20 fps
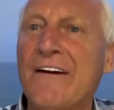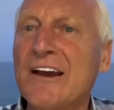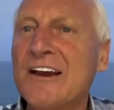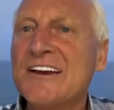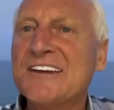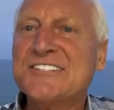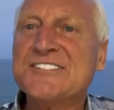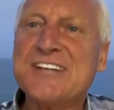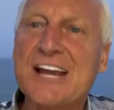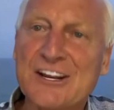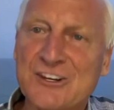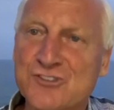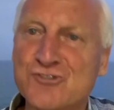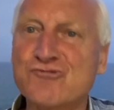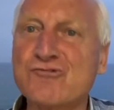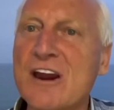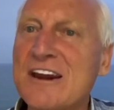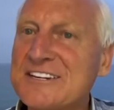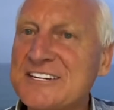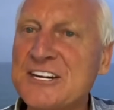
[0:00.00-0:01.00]
sucked
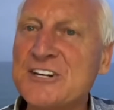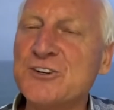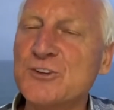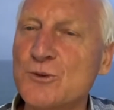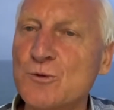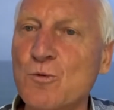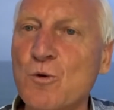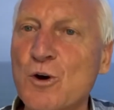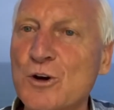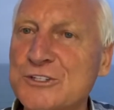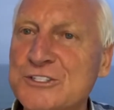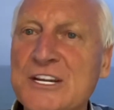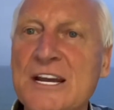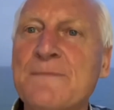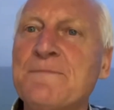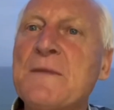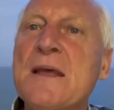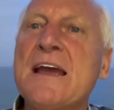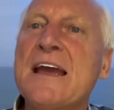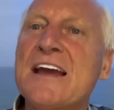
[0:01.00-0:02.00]
straight into the water,
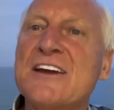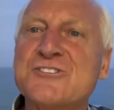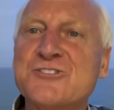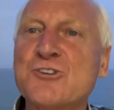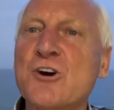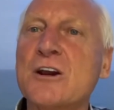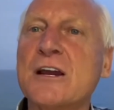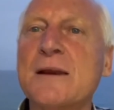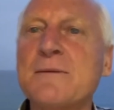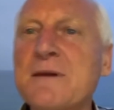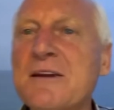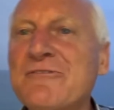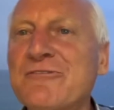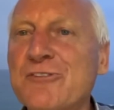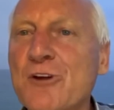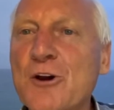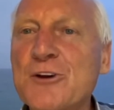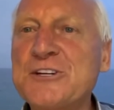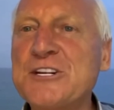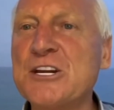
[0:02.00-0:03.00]
and it's not going to be
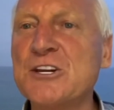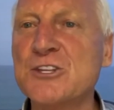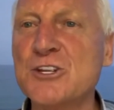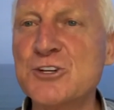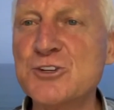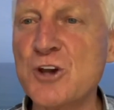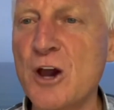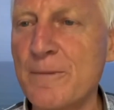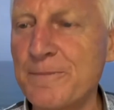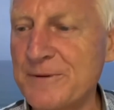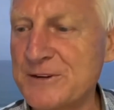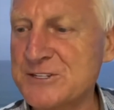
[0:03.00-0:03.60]
floating on the top.